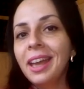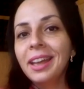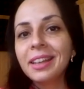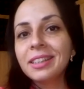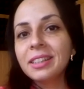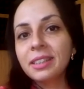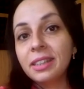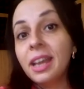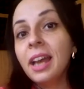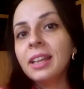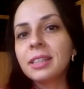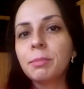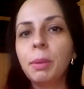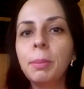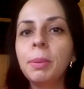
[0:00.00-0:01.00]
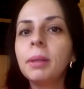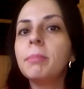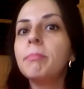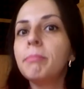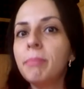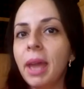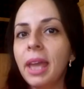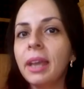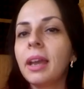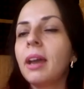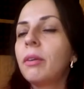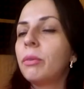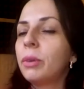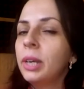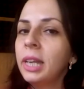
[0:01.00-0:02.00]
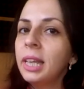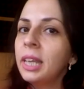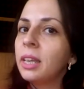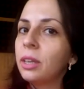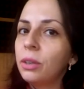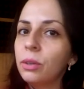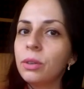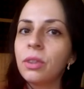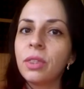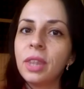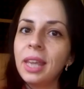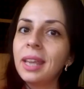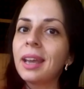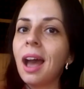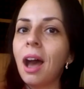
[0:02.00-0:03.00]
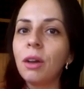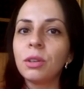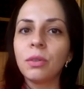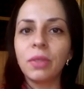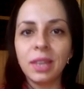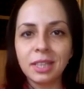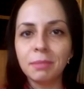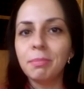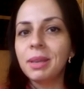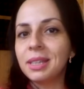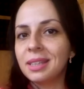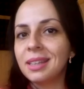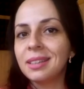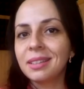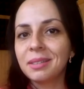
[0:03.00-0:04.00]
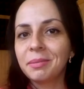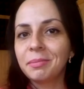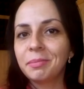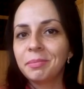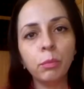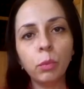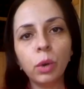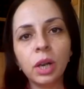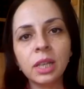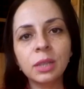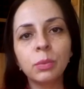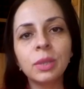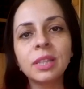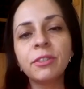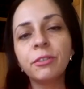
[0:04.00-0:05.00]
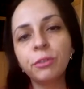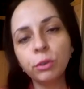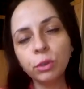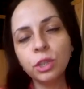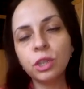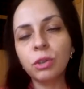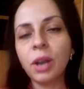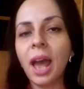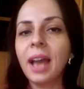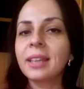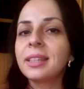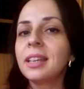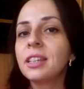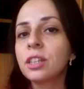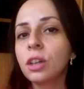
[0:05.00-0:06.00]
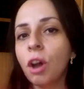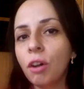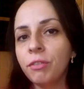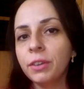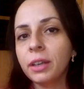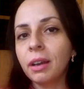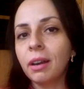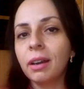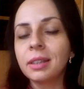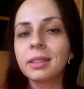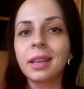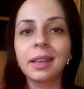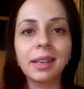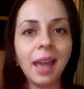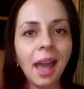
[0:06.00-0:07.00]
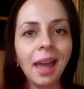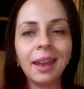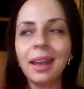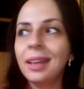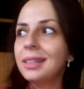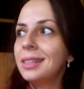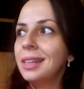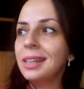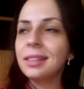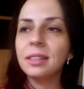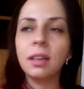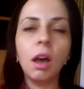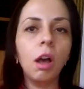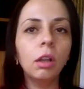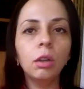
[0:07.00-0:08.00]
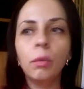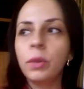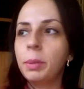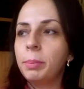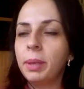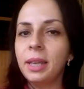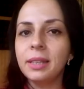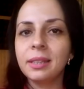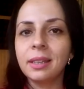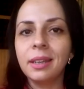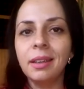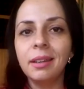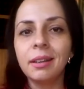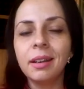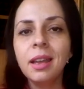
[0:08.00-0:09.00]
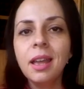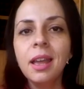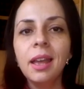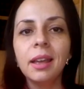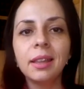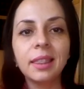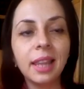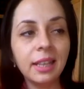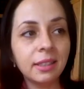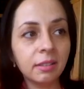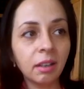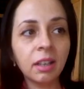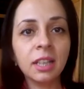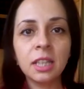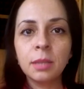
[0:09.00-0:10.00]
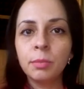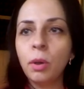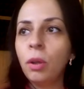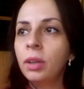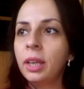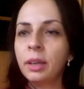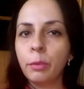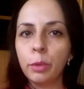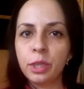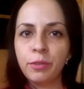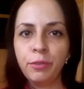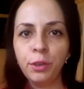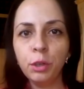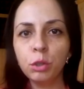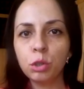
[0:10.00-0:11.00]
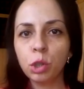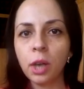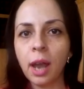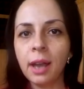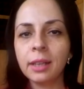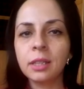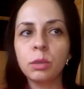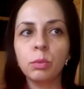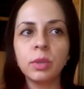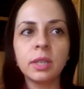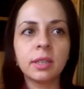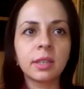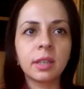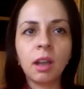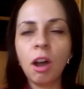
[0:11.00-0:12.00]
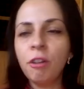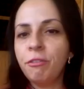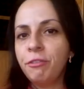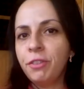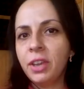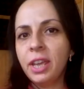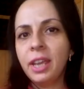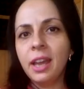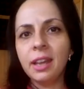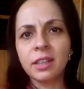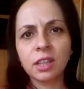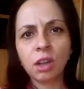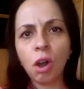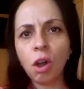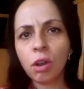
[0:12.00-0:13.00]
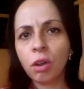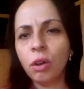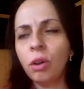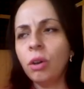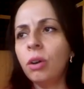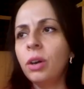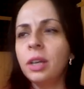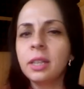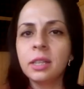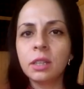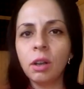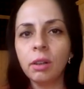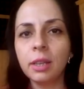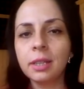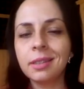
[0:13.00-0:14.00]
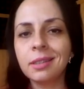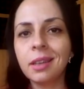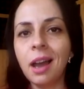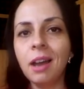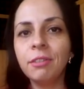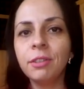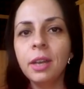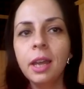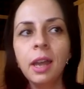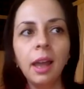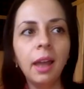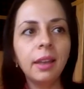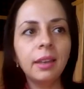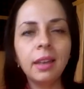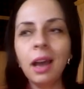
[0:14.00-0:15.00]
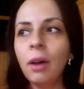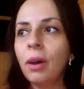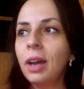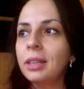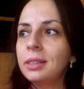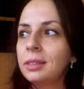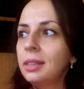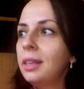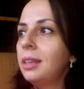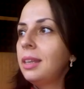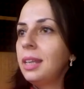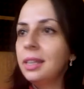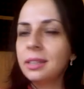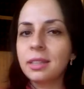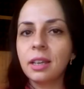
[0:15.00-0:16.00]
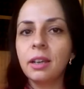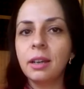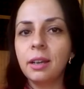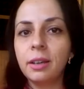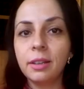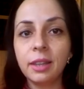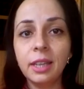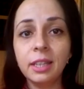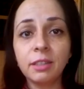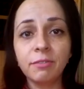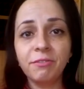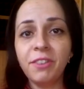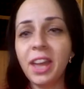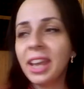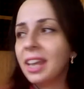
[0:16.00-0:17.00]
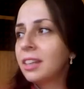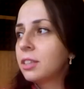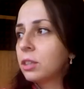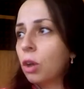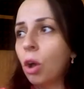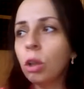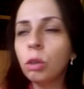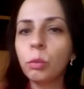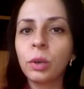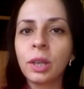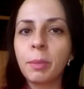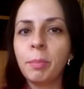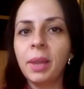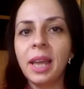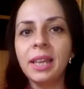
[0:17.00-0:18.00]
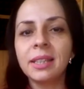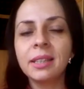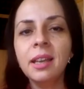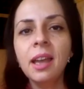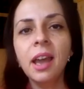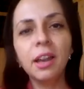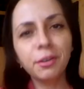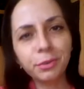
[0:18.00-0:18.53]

And yes, people make a really good thing out of this business. Same works with food trucks and coffee carts. Again, I see it all over the place here. They started small, like with few trucks, with coffee and cocoa and all this stuff. And now I see these wagons all over the place.